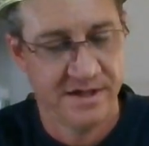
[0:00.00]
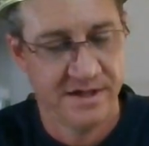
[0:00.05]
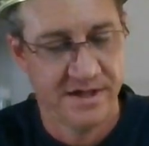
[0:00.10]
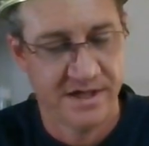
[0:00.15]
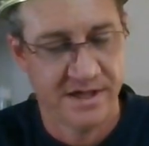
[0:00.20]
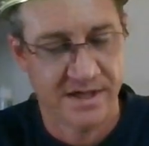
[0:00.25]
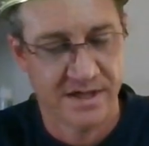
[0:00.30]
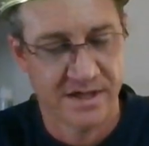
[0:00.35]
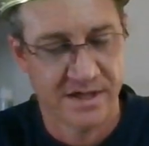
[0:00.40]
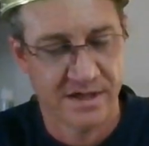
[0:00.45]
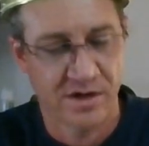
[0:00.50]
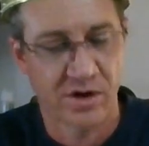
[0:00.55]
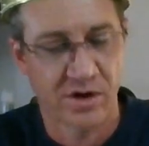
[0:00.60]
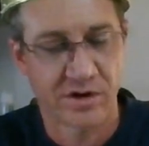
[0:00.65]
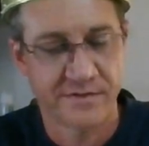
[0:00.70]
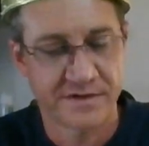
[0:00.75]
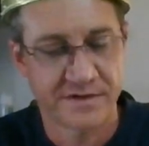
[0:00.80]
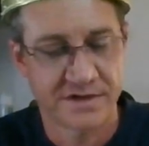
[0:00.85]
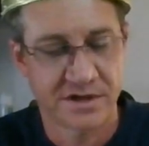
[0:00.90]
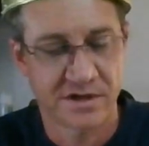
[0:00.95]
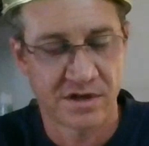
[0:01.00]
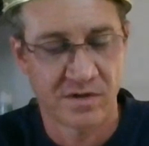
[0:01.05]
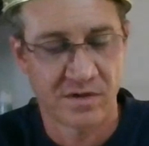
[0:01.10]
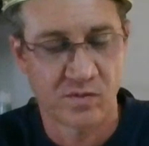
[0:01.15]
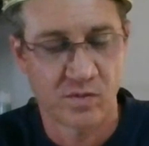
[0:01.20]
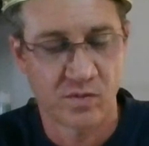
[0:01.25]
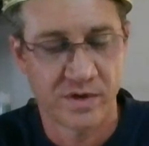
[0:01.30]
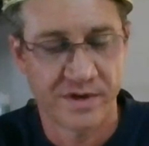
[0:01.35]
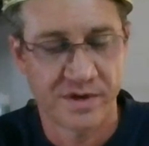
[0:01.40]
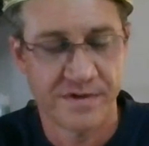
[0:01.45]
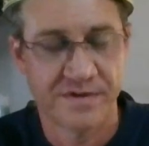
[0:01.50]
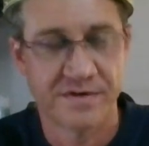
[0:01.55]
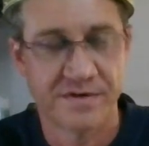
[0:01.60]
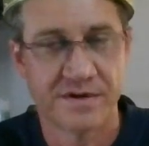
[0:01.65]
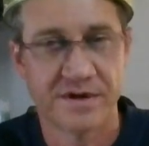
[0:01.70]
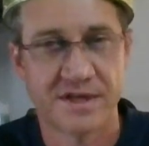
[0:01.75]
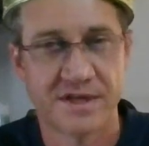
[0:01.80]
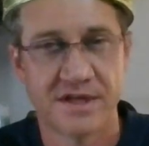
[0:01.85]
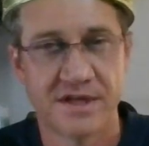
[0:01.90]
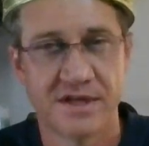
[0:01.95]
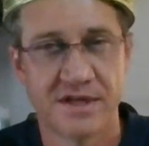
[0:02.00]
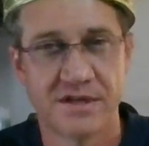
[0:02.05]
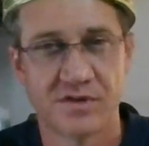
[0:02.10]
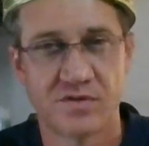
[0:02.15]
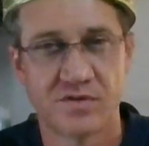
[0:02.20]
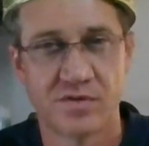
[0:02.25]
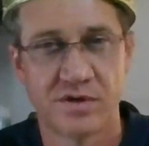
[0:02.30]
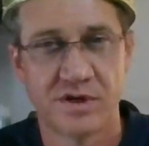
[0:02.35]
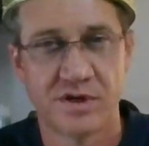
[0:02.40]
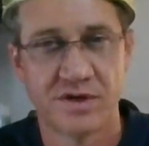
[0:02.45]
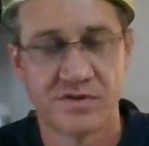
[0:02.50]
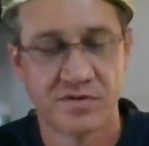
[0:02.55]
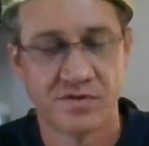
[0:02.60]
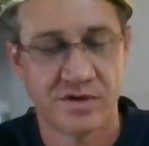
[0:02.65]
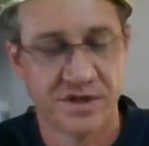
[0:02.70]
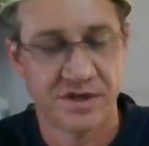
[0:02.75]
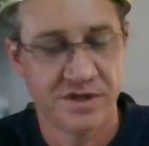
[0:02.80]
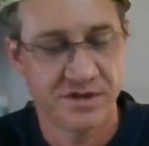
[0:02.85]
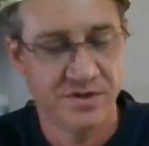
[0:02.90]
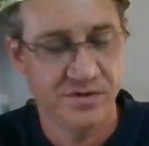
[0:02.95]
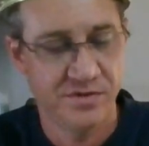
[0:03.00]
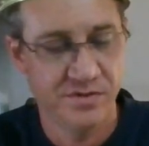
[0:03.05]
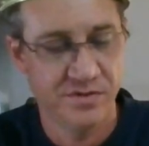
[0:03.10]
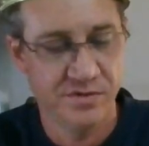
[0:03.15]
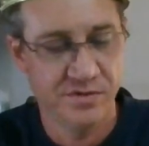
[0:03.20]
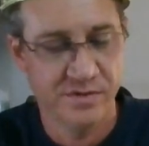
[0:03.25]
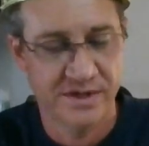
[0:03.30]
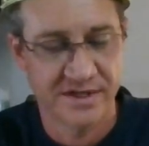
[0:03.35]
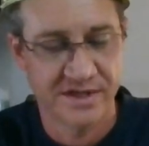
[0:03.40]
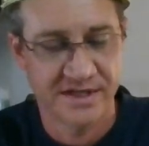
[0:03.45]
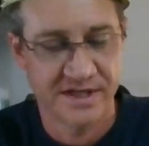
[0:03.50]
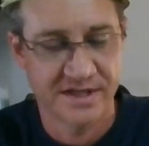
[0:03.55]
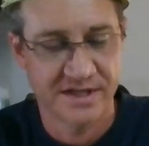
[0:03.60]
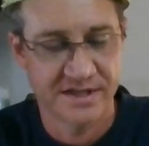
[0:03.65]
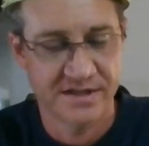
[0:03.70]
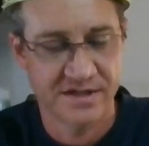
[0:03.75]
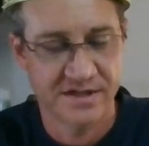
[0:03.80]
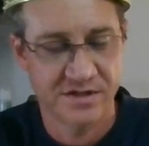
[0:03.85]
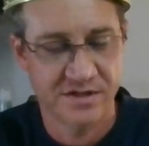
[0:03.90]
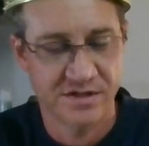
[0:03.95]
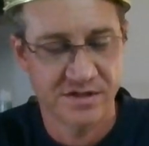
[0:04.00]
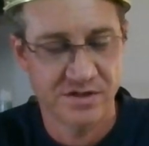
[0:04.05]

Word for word: Uh, harvested on 1 13 2022 and tested